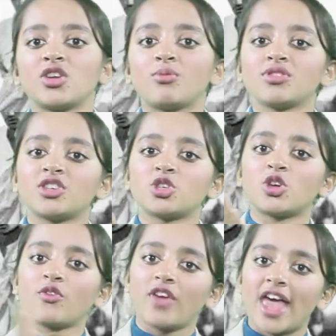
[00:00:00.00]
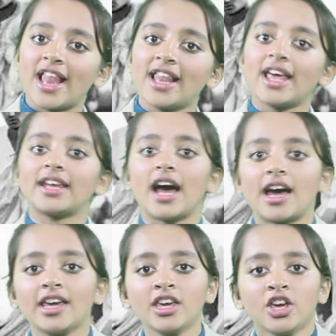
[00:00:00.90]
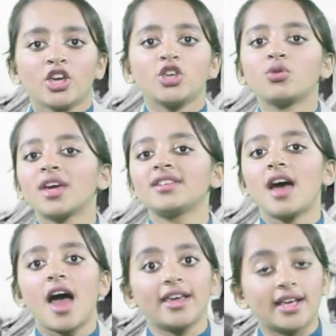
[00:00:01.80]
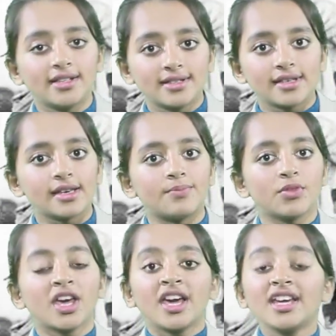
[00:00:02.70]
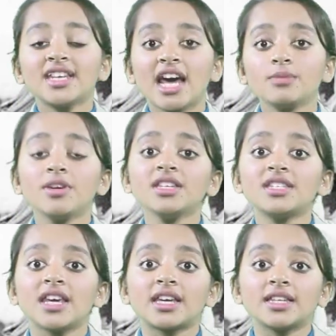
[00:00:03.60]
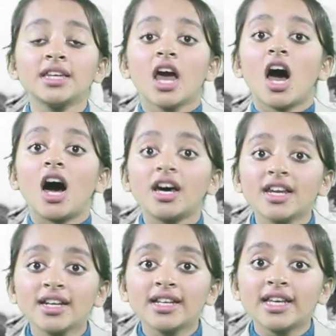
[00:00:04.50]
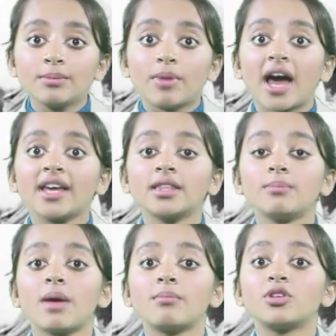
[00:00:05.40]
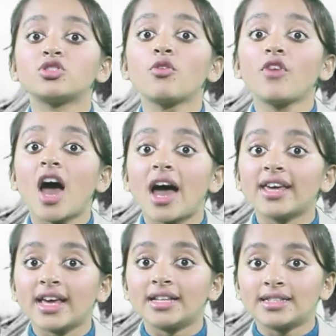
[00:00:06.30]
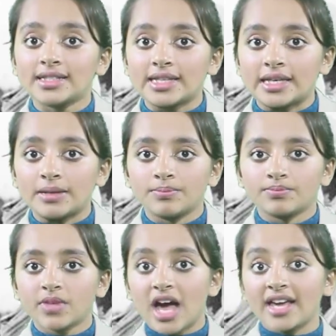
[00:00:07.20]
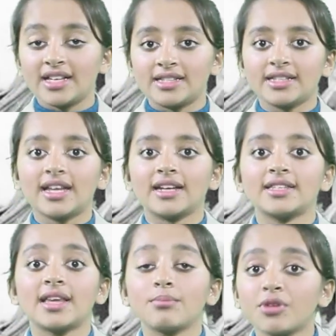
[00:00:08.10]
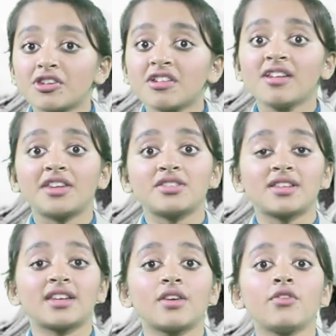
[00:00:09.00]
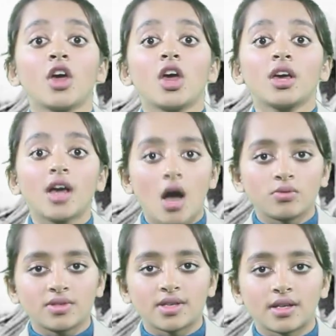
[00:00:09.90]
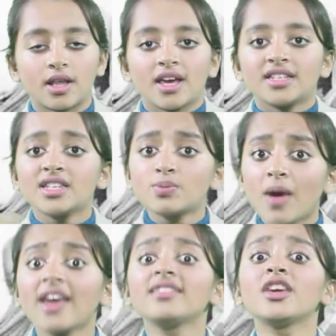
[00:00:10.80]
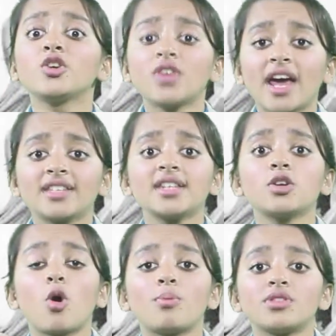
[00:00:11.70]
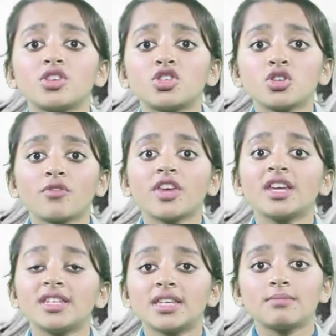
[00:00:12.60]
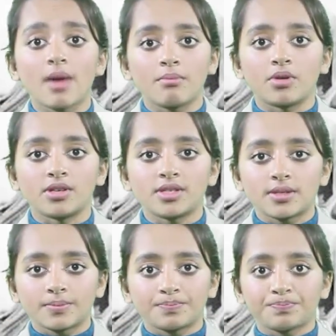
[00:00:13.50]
the position of L and I, you get ILC. It had been taken hurriedly by the members of ILC, that is the Imperial Legislative Council, despite the united opposition of the Indian members.